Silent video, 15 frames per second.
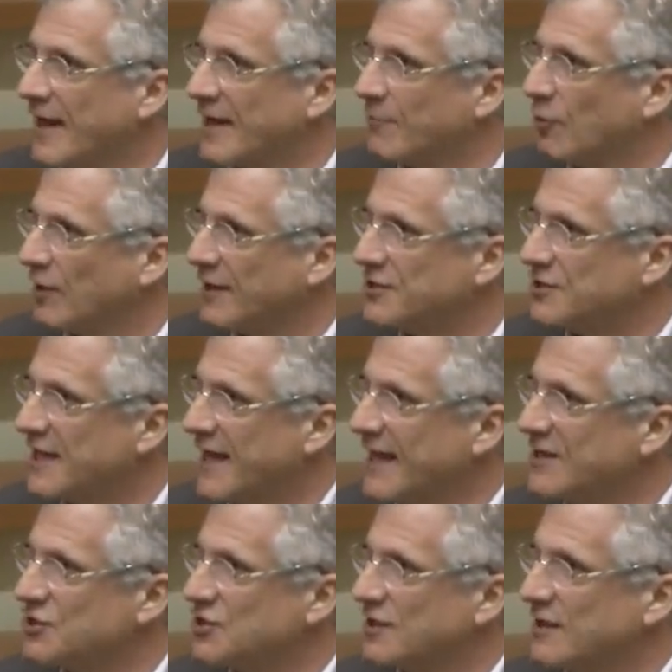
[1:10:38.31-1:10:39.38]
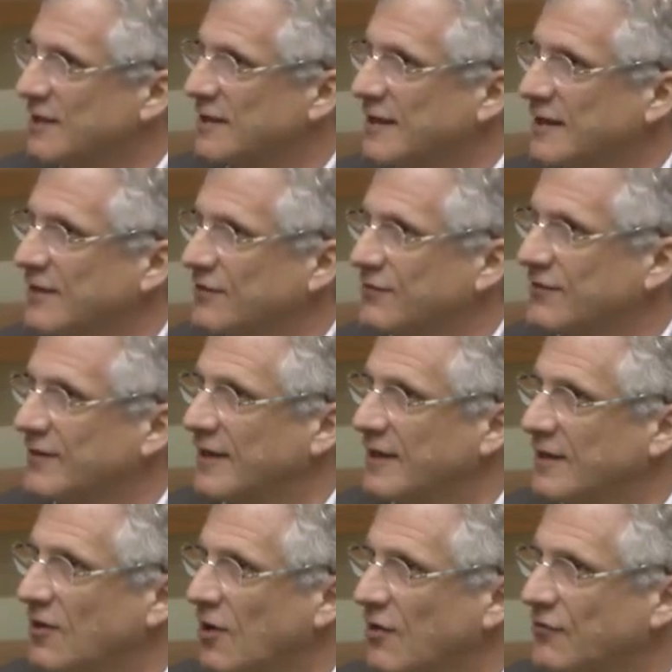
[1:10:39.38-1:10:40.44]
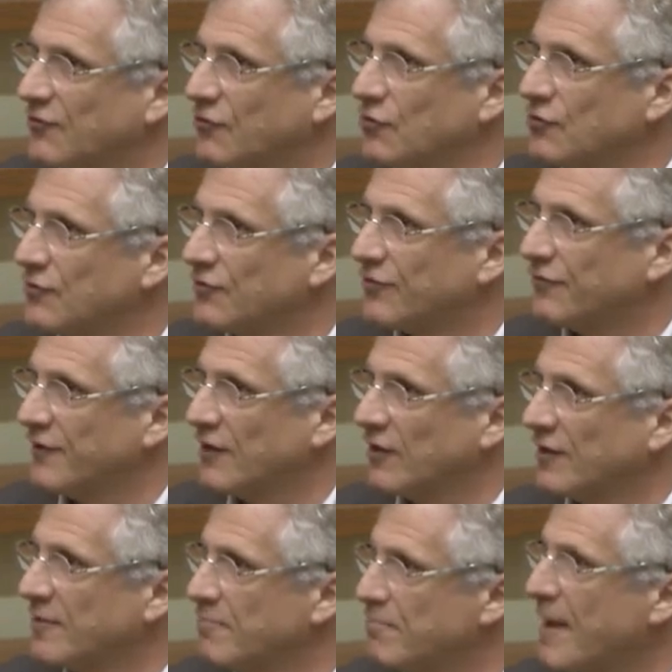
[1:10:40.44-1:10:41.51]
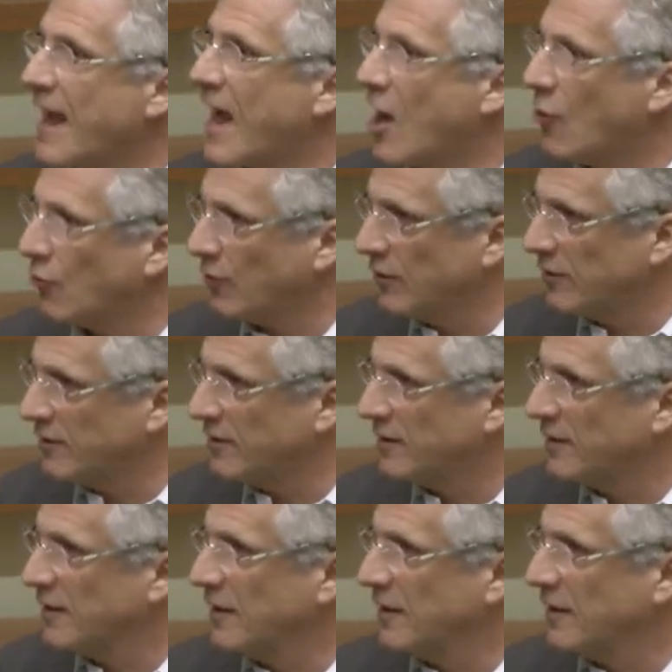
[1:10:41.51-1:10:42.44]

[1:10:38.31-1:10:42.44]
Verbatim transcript: edible education is that our students feel empowered